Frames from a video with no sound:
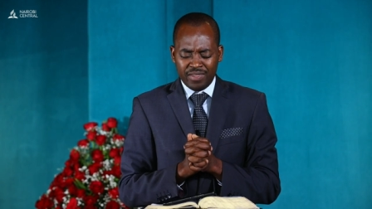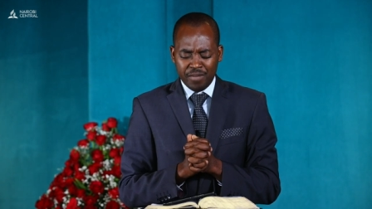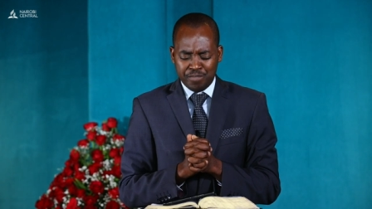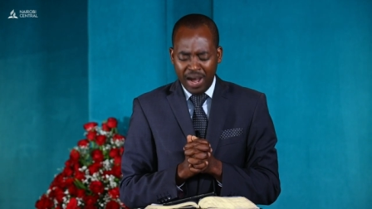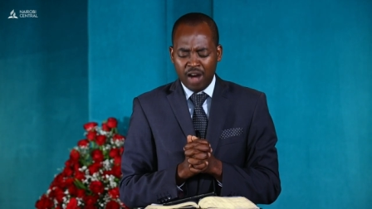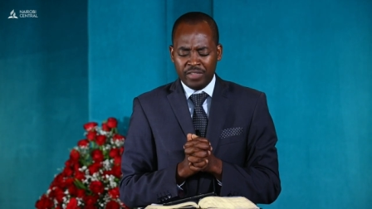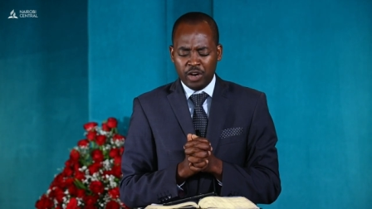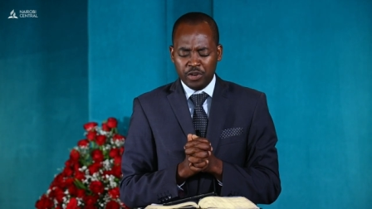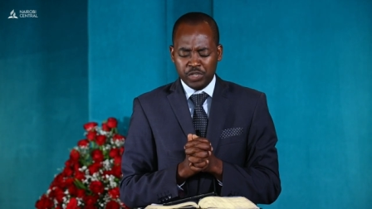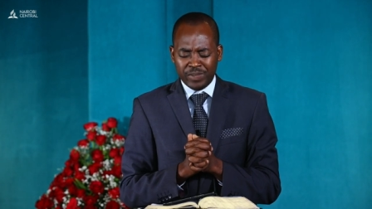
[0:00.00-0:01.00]
the power of
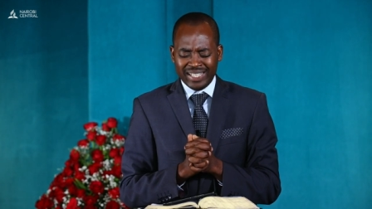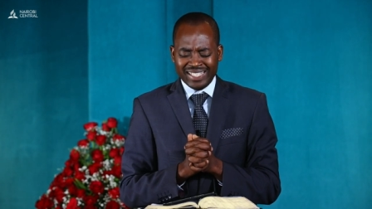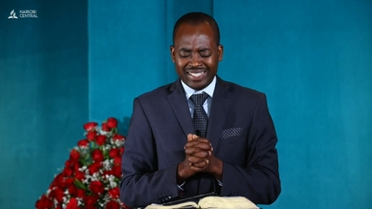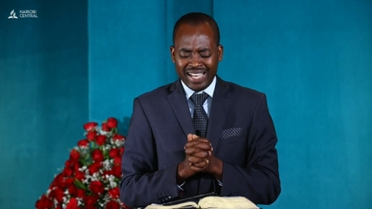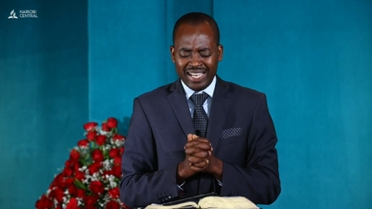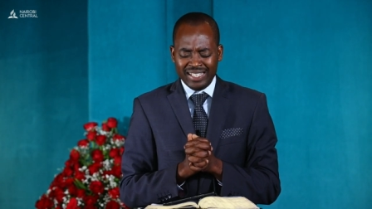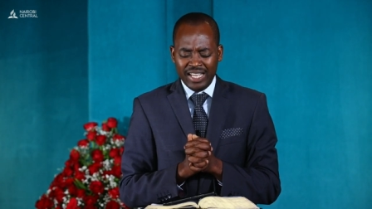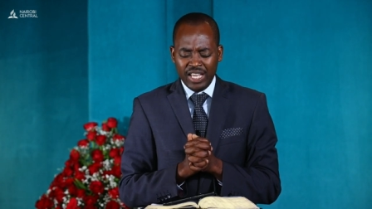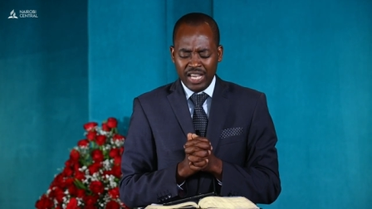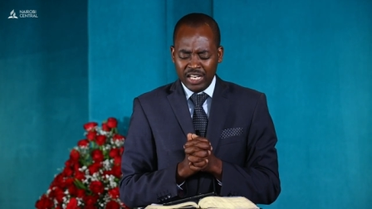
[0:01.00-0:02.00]
the Holy Spirit has
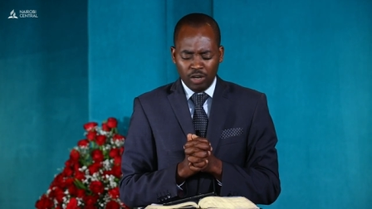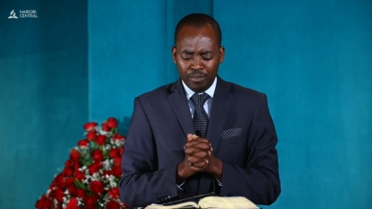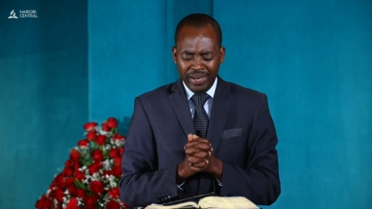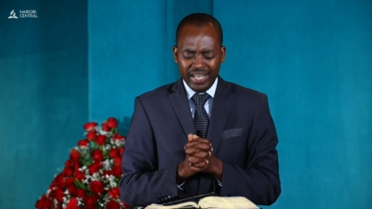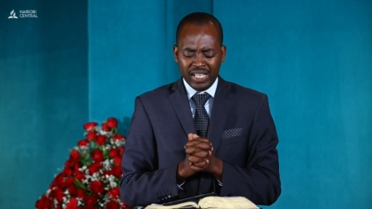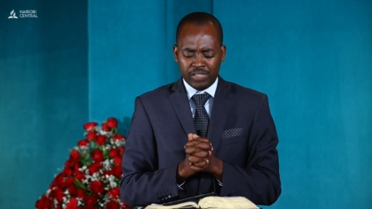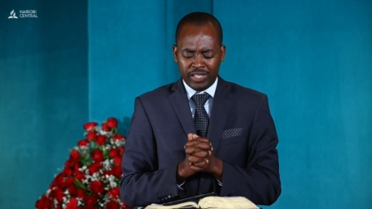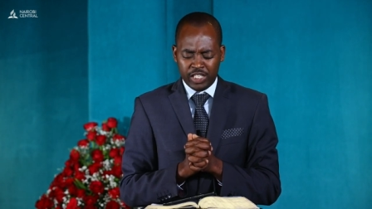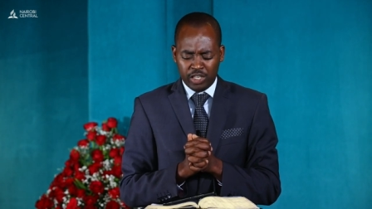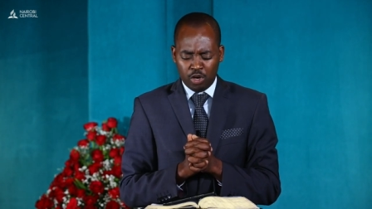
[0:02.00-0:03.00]
done in our meetings
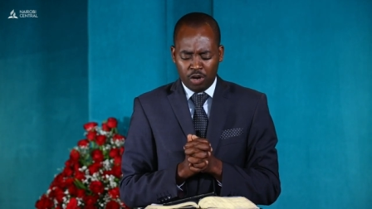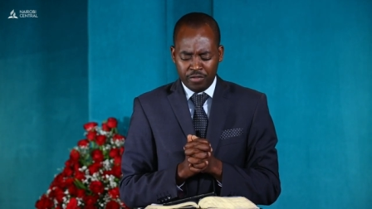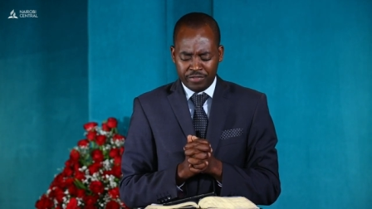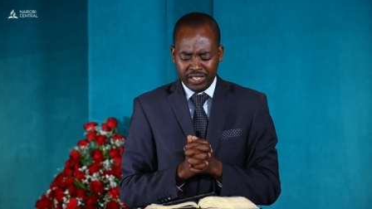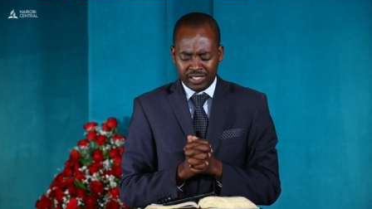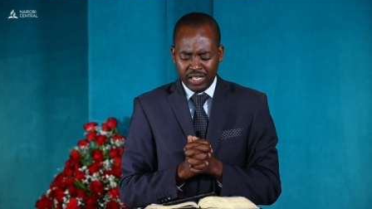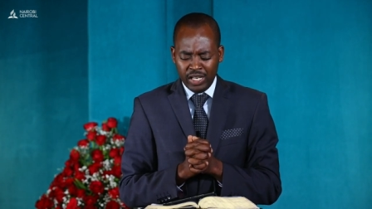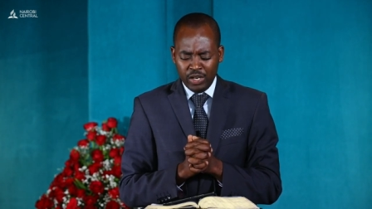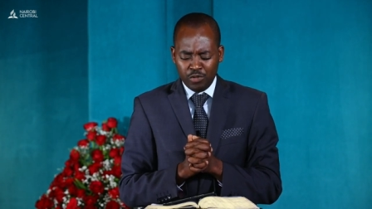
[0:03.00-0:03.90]
for the general conference.